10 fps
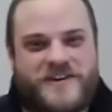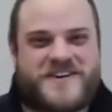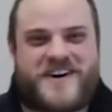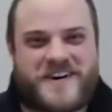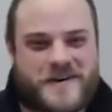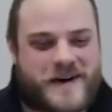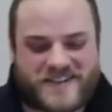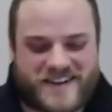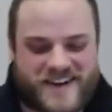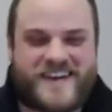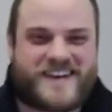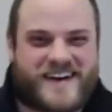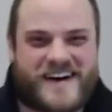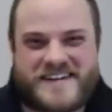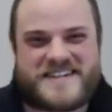talking about today,
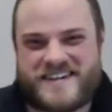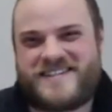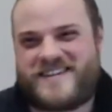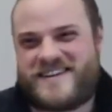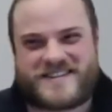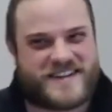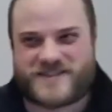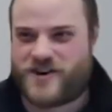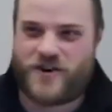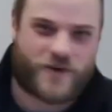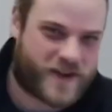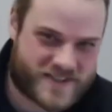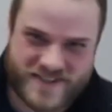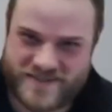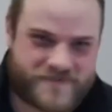content. It's
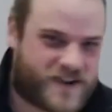always